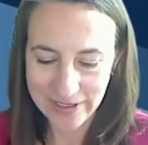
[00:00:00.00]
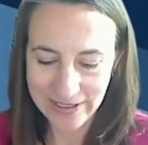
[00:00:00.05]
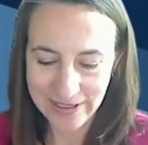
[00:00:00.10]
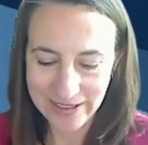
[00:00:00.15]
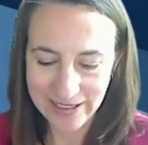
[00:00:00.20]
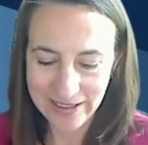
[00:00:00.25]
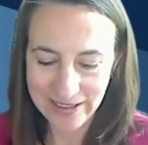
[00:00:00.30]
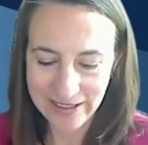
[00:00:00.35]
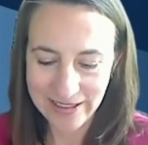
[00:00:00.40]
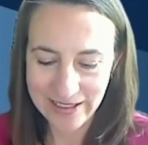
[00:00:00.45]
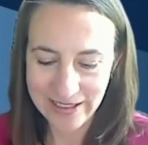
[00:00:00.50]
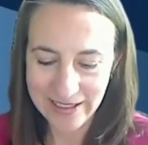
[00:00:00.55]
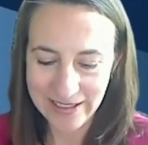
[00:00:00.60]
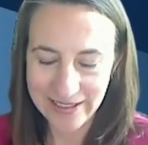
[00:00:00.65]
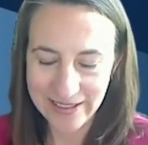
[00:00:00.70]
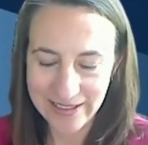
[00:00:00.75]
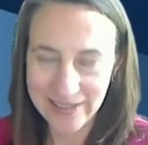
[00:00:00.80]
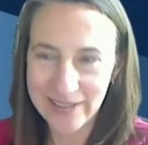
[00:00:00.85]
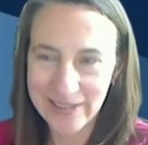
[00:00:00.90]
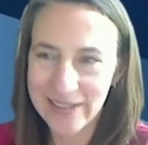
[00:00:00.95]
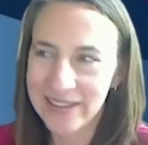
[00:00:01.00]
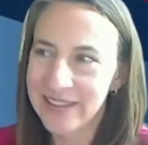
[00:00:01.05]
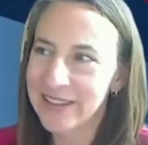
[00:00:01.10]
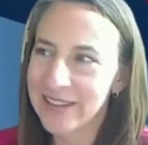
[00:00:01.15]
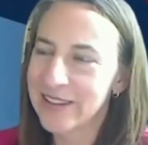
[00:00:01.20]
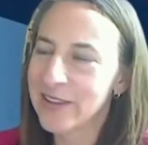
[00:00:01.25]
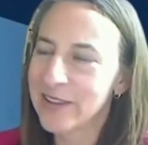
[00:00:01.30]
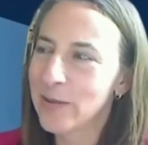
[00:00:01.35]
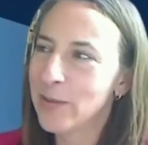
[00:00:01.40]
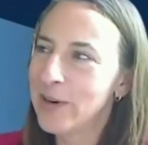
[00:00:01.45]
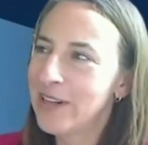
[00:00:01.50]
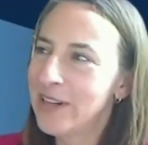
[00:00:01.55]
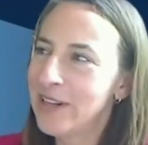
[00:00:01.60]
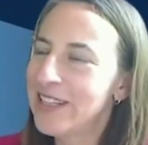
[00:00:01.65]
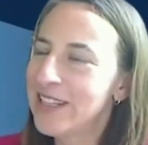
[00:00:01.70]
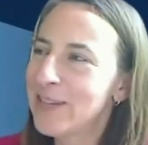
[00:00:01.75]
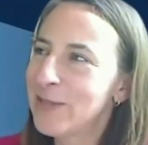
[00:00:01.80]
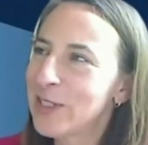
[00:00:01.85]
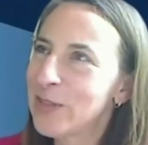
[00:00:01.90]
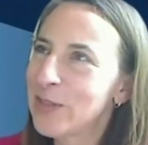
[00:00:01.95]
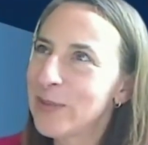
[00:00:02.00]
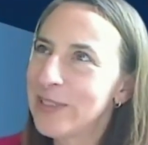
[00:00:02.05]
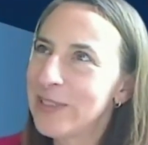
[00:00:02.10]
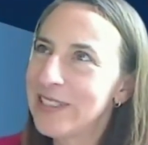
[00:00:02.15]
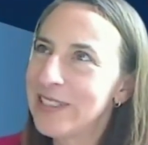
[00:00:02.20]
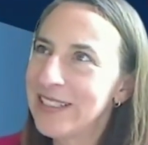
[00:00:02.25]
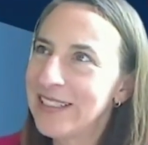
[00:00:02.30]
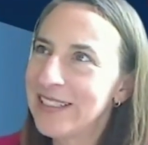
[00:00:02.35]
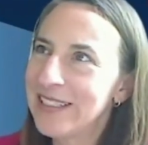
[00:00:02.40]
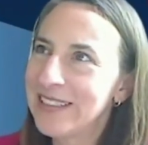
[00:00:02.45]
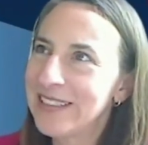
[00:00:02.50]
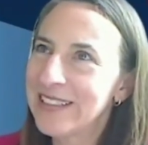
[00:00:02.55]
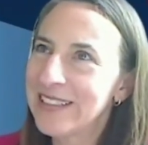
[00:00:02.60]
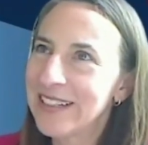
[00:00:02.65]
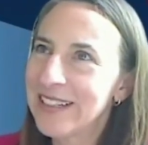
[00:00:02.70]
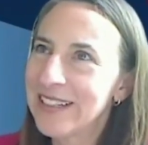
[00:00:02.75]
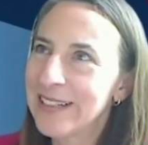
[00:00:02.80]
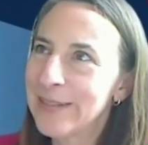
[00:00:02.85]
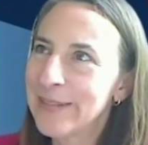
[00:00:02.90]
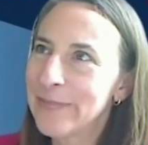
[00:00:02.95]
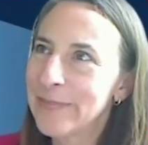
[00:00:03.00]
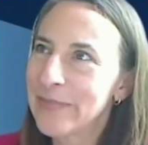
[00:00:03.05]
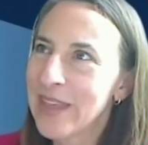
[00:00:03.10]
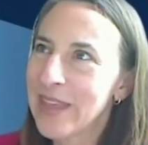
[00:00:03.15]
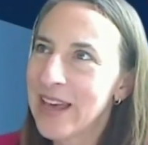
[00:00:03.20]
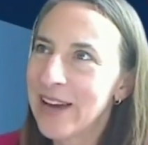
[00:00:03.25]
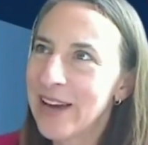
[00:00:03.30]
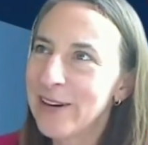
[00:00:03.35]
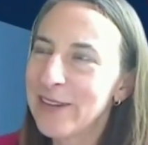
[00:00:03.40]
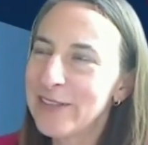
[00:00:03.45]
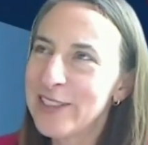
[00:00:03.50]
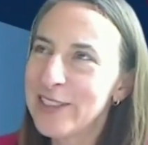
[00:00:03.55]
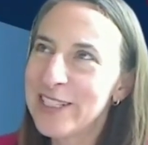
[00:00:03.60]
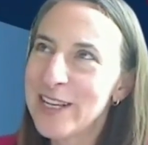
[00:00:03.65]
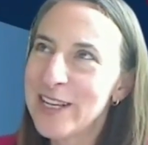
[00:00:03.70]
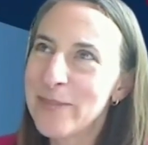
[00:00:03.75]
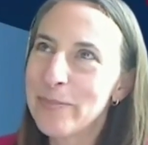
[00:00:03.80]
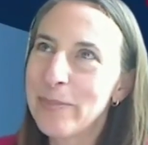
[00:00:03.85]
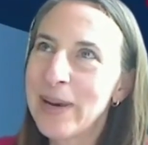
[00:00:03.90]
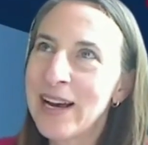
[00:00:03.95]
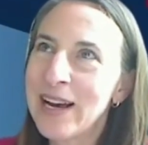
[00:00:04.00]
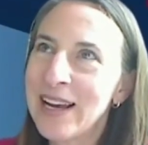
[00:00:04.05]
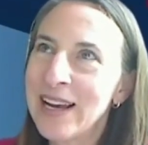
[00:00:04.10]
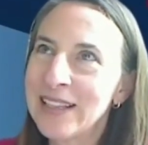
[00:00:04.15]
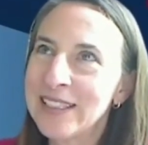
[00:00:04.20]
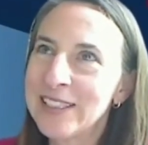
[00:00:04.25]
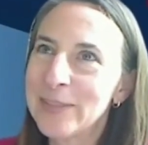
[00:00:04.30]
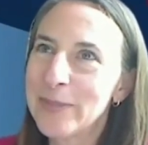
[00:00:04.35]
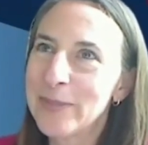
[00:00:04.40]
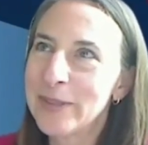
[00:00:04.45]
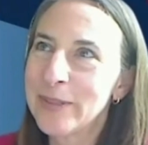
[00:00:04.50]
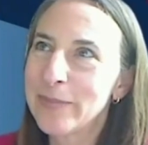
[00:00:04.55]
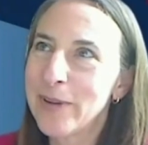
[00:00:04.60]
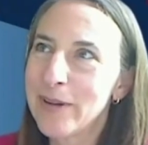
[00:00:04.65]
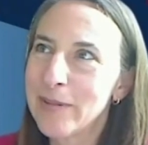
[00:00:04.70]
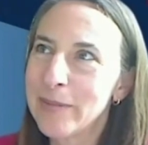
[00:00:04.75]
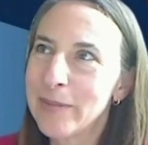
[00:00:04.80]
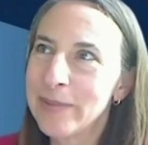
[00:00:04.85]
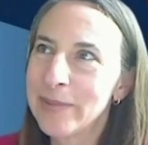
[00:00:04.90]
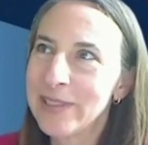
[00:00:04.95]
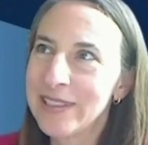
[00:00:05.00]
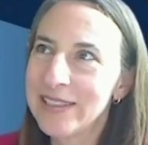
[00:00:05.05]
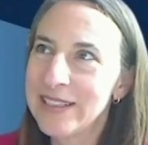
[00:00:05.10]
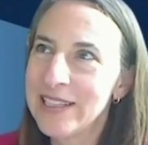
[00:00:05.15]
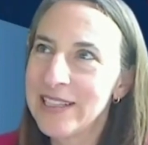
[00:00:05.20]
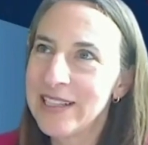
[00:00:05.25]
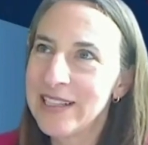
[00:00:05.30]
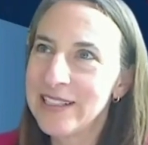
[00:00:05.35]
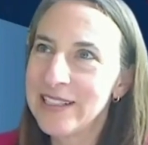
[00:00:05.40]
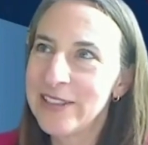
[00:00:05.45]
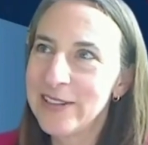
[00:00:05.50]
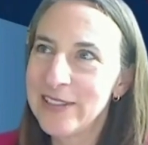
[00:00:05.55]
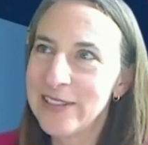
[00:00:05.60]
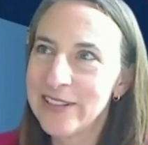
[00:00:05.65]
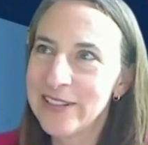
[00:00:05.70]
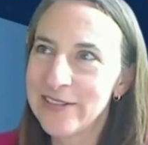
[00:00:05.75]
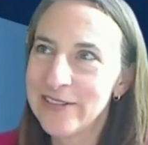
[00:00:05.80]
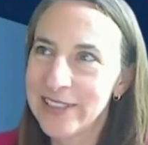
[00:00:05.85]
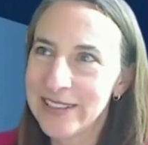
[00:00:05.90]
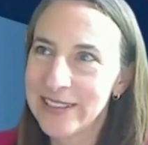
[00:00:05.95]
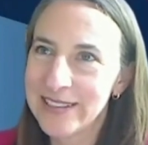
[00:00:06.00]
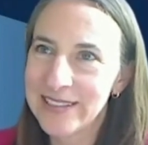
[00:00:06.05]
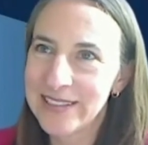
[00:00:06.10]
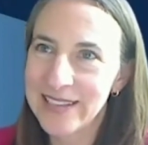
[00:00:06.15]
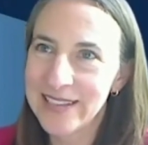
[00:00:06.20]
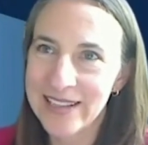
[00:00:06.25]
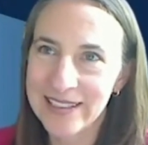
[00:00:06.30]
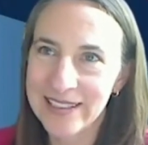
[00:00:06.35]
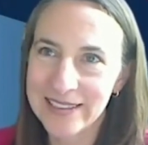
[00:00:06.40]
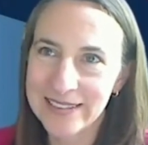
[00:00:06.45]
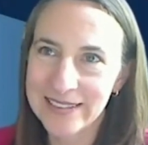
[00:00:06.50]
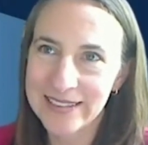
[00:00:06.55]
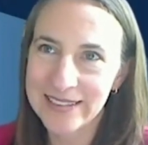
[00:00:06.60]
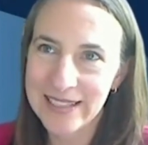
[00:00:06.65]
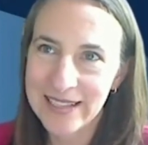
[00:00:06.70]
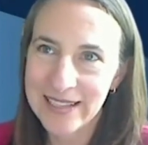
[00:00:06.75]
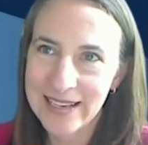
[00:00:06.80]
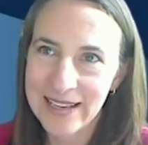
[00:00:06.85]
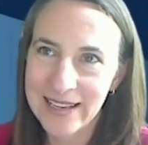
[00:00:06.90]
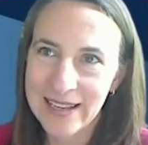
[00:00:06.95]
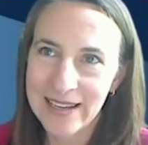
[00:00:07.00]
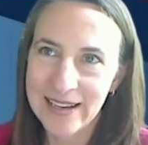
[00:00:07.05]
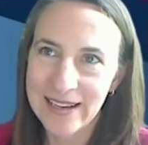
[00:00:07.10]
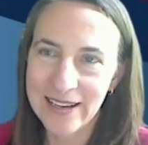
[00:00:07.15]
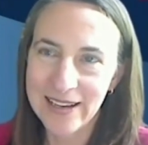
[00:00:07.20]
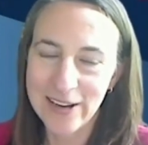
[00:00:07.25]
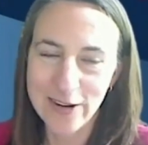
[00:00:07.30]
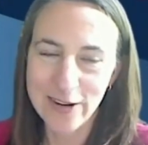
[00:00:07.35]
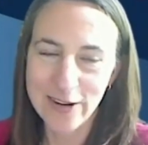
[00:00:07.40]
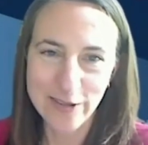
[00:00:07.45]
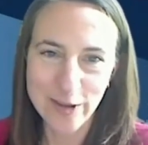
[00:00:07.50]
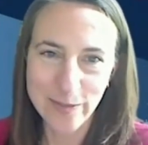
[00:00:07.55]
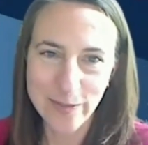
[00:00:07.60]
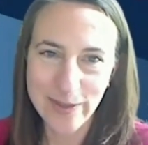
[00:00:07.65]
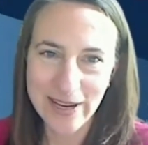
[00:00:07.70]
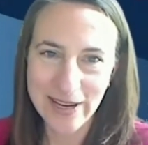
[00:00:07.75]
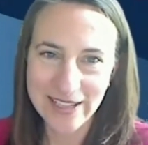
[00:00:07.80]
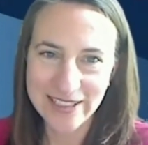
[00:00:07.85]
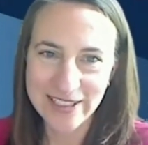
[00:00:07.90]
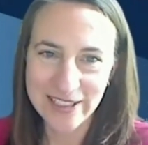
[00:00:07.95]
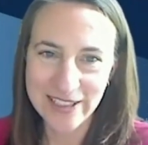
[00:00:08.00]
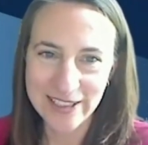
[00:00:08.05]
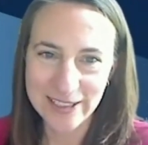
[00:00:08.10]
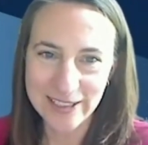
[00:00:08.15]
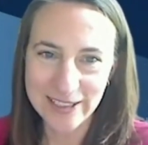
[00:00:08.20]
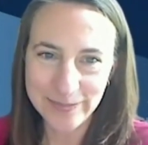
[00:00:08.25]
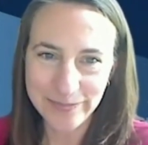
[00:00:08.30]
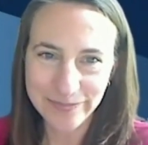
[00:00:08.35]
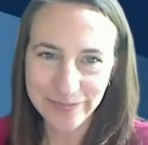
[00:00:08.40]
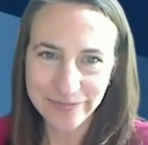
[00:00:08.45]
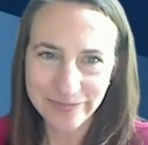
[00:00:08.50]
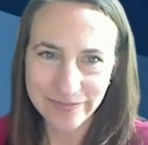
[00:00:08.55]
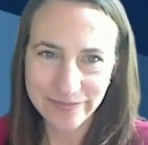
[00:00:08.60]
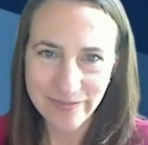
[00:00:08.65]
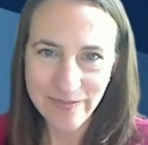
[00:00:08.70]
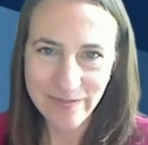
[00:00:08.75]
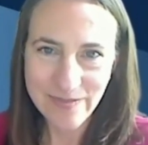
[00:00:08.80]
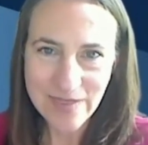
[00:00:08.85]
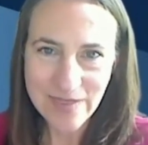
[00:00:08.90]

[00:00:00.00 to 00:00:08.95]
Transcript: The one thing which we did, I'd have to say pilot, but probably in two different settings over the past year,